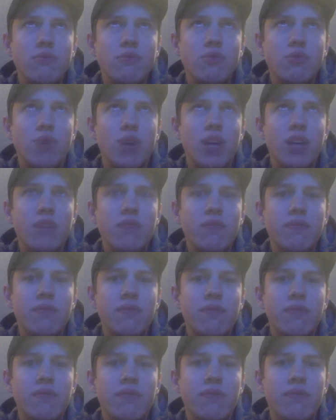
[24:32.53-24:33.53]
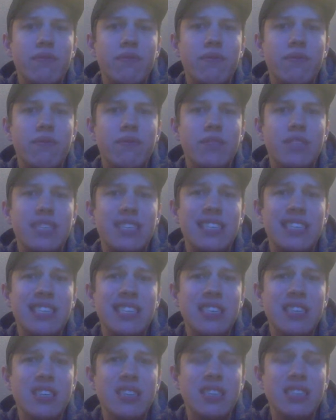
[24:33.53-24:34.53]
What?
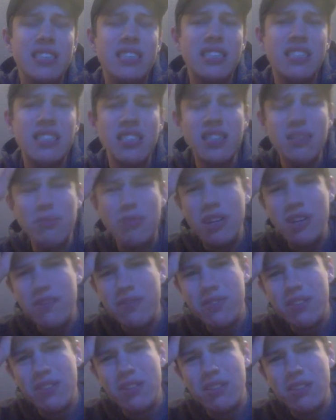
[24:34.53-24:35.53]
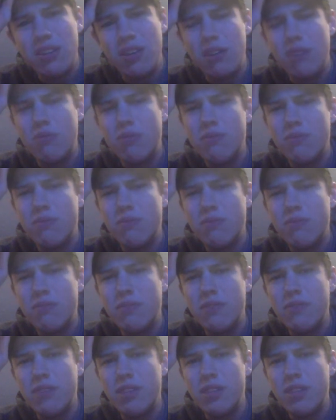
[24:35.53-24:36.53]
16? 16 of them left? No.
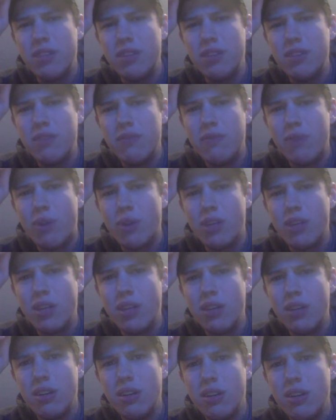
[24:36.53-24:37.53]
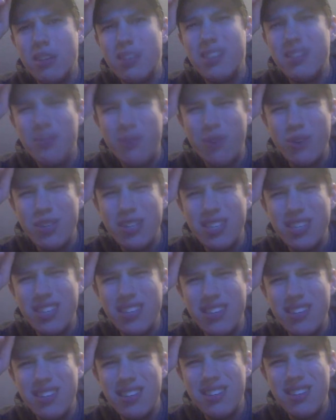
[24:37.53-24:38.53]
15. 14. Is it
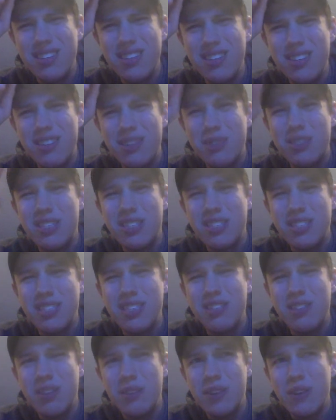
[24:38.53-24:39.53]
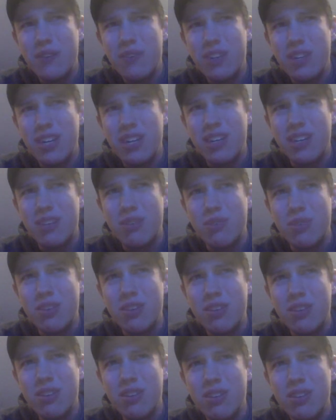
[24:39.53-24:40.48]
14? There were 16 left after Derek went.